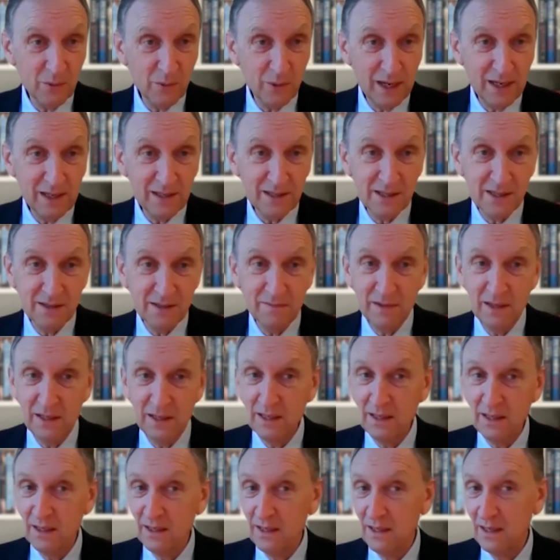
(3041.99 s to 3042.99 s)

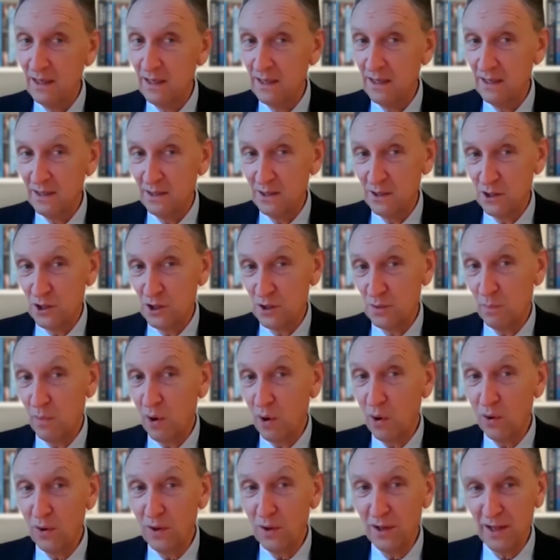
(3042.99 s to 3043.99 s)
relatively
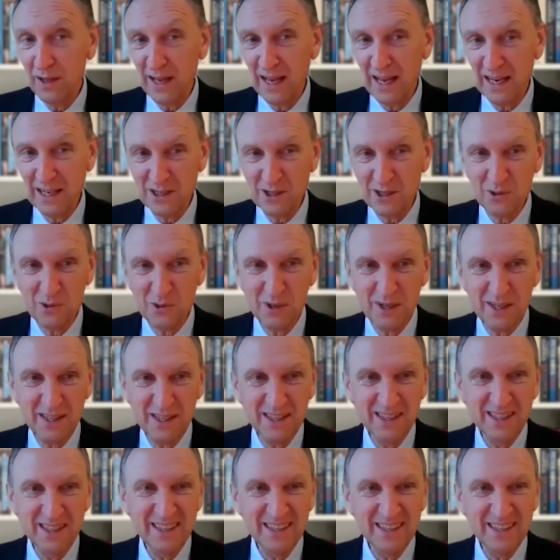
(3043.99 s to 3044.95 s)
small extra